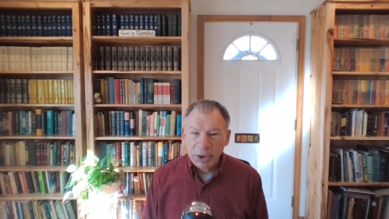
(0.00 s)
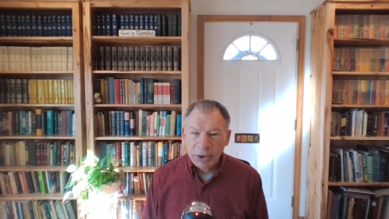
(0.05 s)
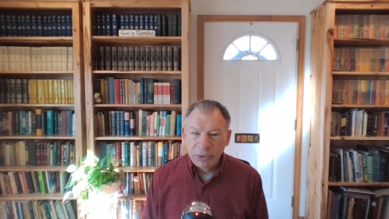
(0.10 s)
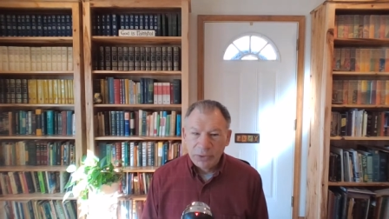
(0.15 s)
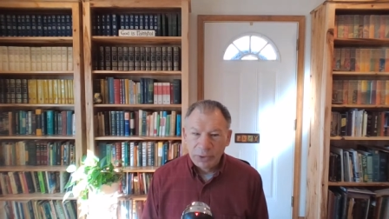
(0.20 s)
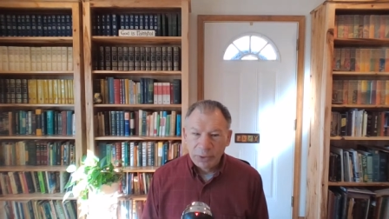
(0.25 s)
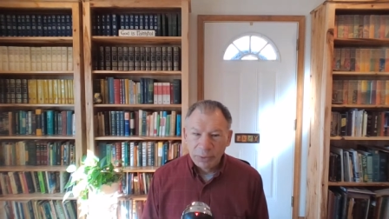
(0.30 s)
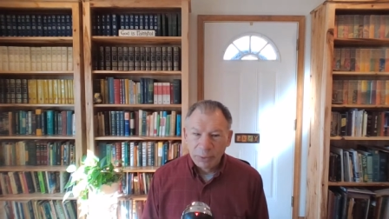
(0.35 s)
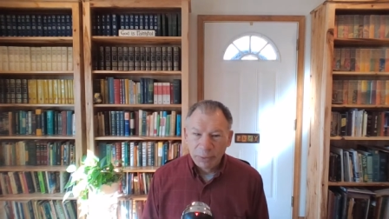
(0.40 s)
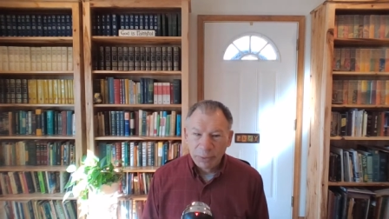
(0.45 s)

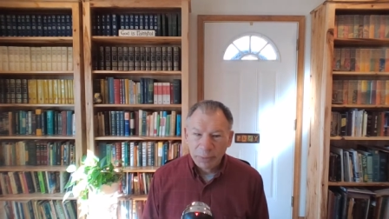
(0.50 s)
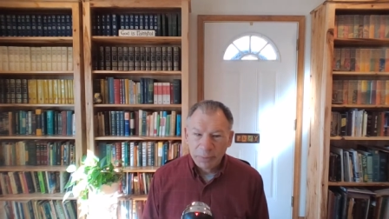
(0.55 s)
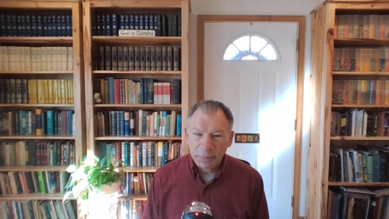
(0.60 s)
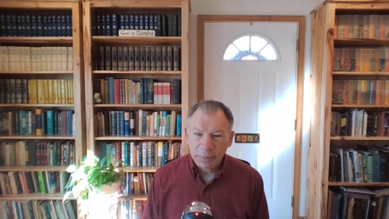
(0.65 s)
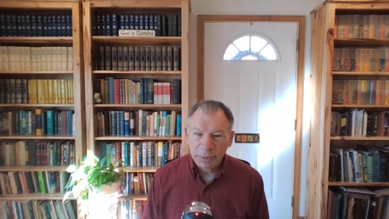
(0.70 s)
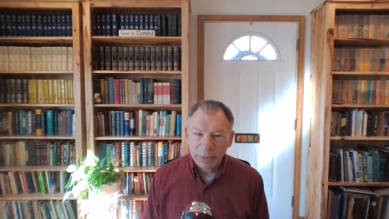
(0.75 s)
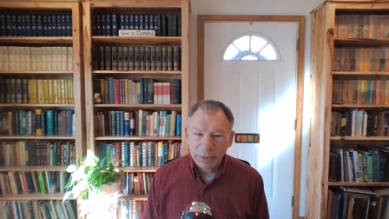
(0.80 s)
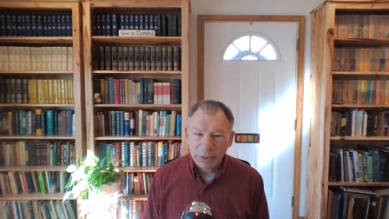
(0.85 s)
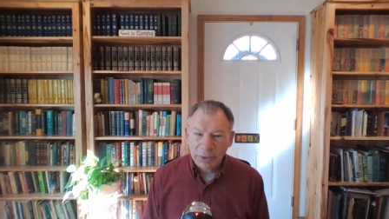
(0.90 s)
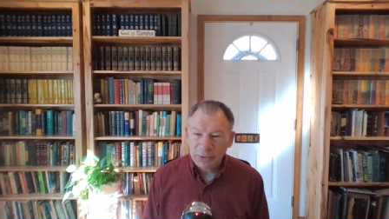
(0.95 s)
say, Lord,
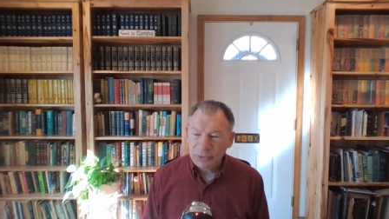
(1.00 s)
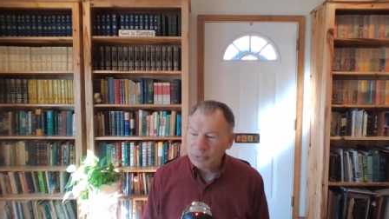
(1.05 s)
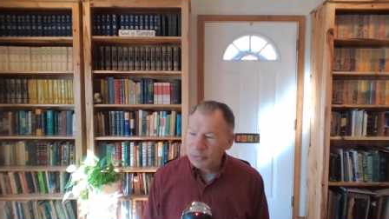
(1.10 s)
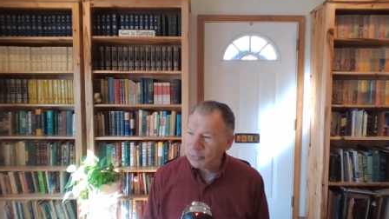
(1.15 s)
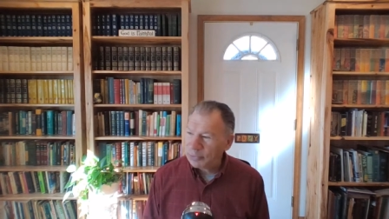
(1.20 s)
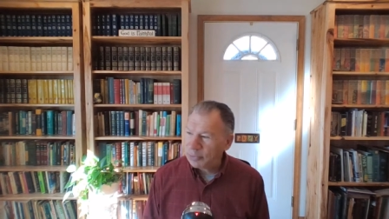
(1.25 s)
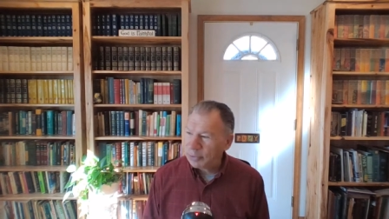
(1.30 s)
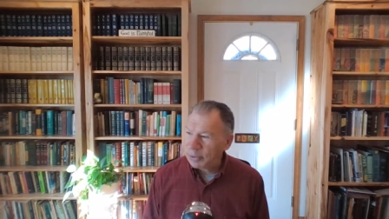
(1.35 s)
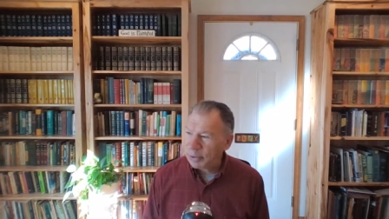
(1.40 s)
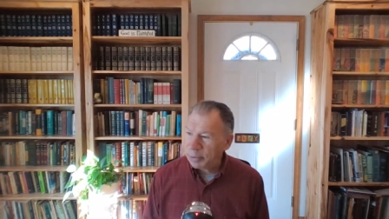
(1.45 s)

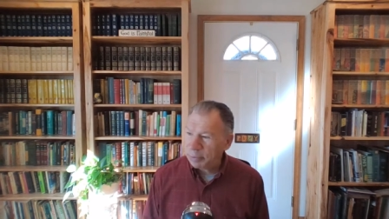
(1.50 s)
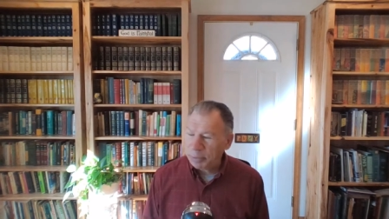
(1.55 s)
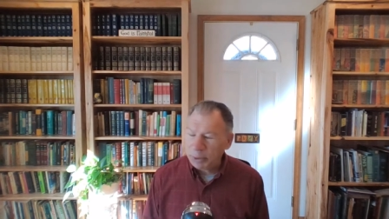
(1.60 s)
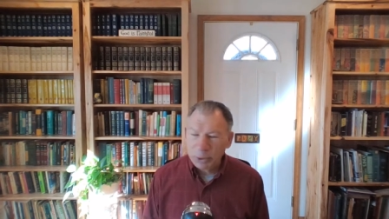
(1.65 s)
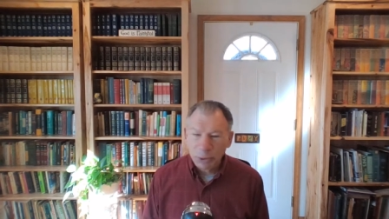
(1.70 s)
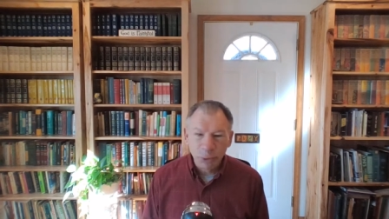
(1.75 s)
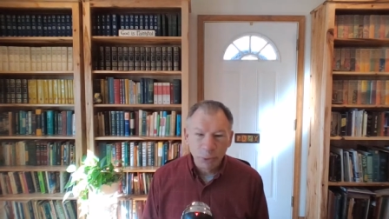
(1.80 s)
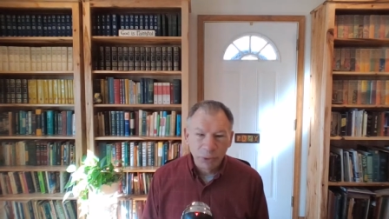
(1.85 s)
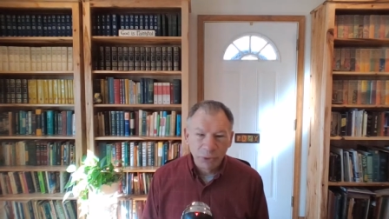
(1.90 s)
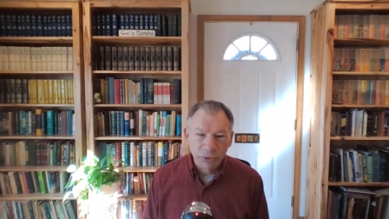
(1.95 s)
please give me
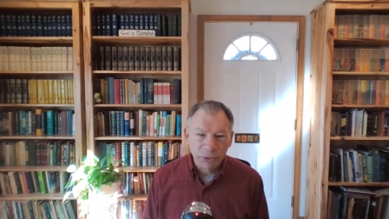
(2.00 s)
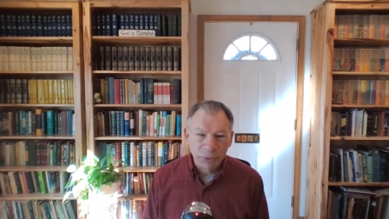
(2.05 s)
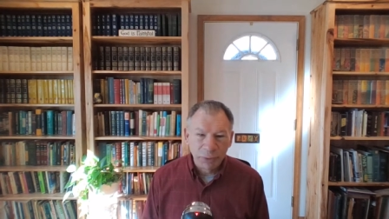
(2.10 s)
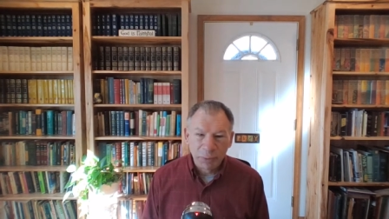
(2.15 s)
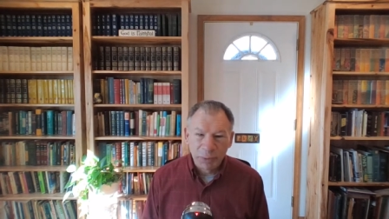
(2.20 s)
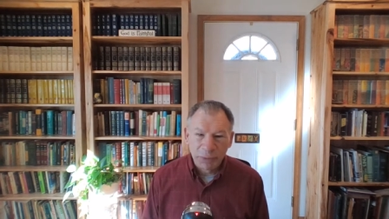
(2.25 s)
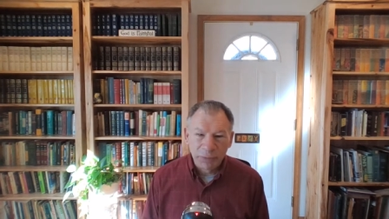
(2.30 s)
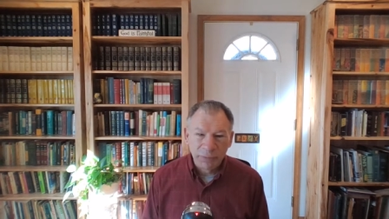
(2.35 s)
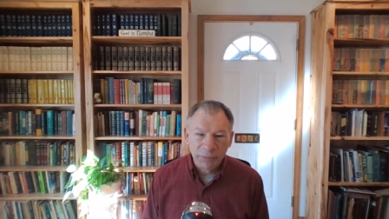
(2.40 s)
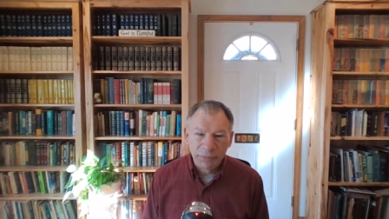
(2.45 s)
your
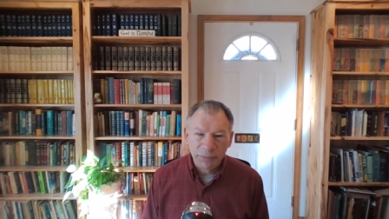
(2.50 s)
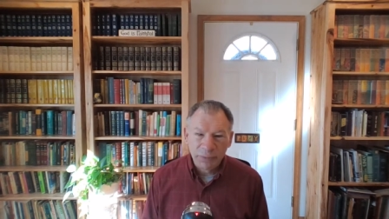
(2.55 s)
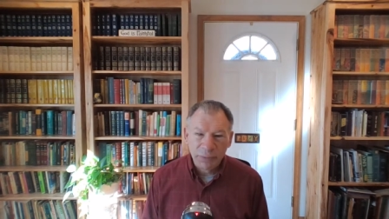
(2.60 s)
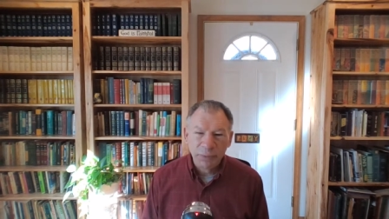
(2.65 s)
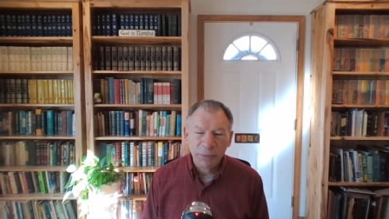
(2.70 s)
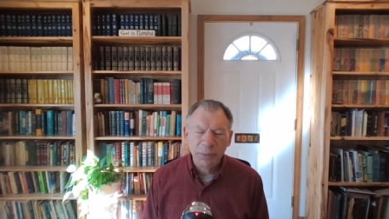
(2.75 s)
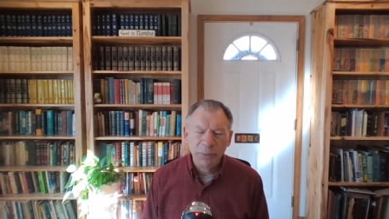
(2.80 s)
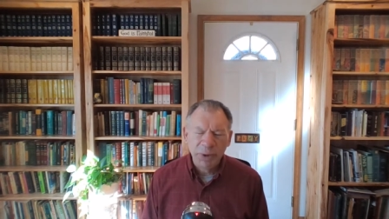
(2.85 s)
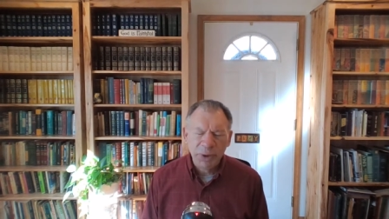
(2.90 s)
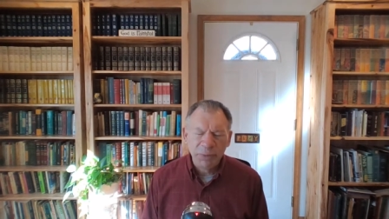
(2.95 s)
wisdom and
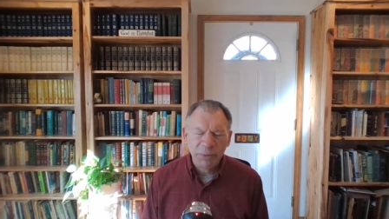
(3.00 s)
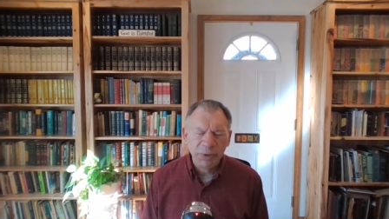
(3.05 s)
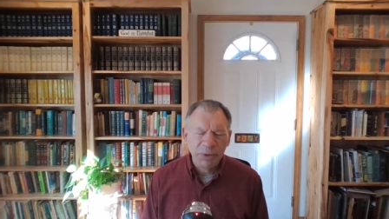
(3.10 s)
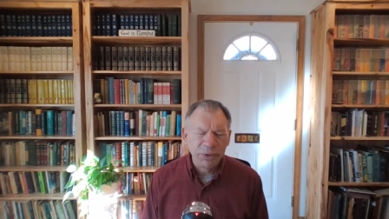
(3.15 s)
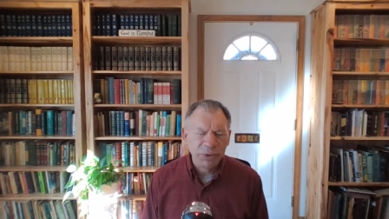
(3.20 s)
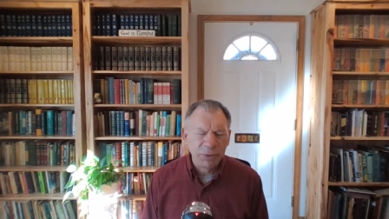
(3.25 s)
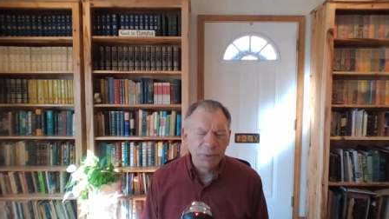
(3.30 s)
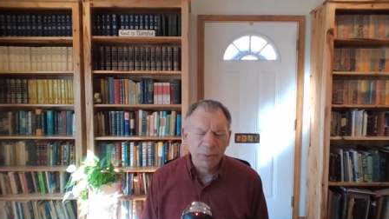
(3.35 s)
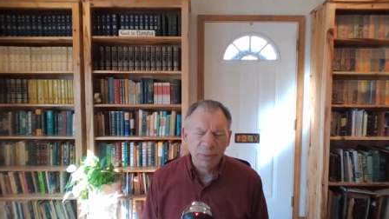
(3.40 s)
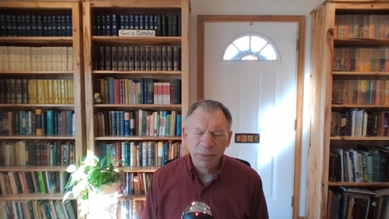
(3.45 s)
fill me with
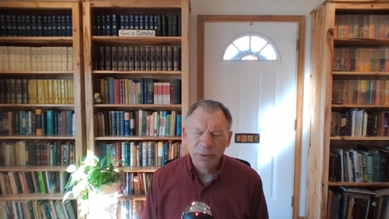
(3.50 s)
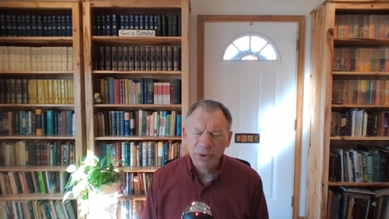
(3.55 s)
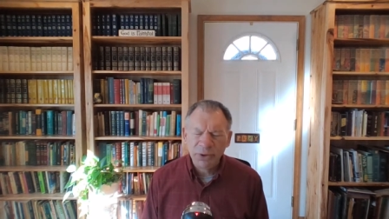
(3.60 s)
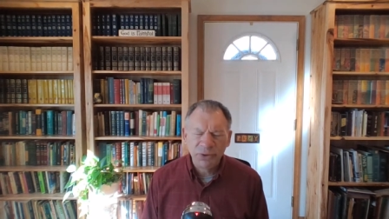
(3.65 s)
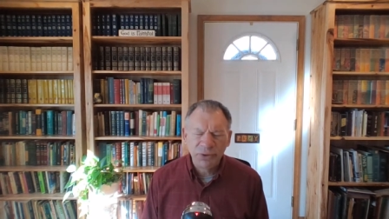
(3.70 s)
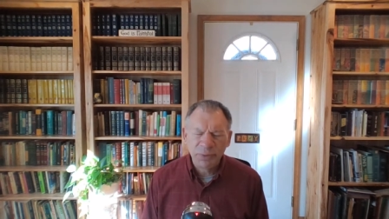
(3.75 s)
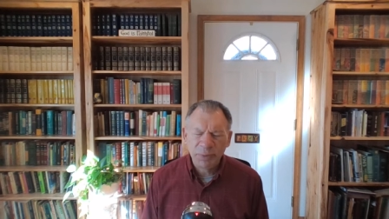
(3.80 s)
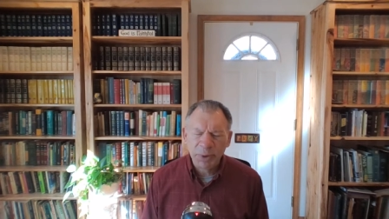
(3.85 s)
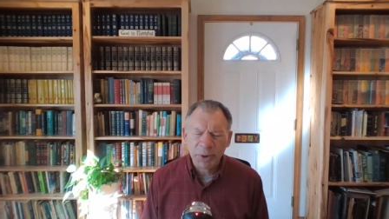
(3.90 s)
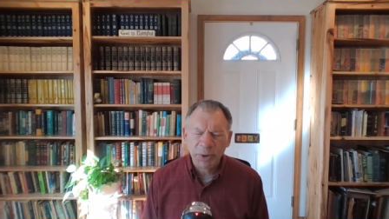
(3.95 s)
your Holy
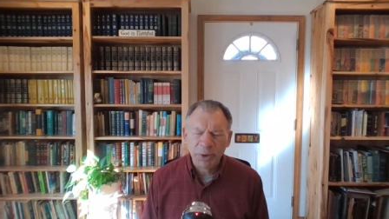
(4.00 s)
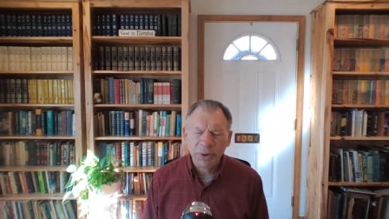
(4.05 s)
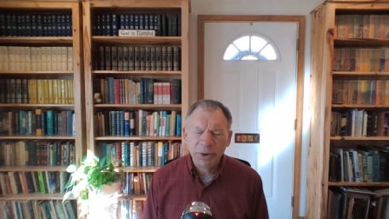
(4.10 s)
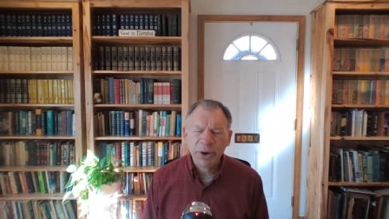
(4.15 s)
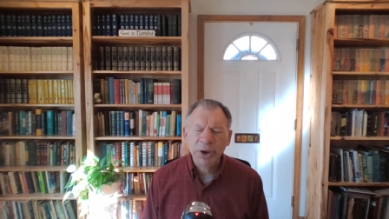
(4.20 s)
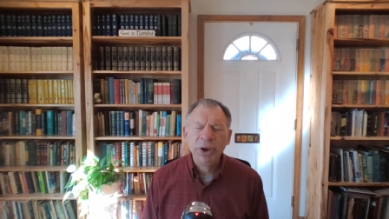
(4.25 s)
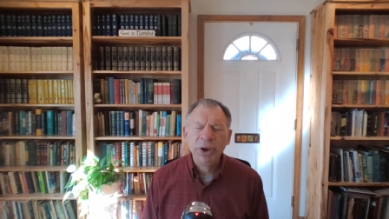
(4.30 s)
Spirit.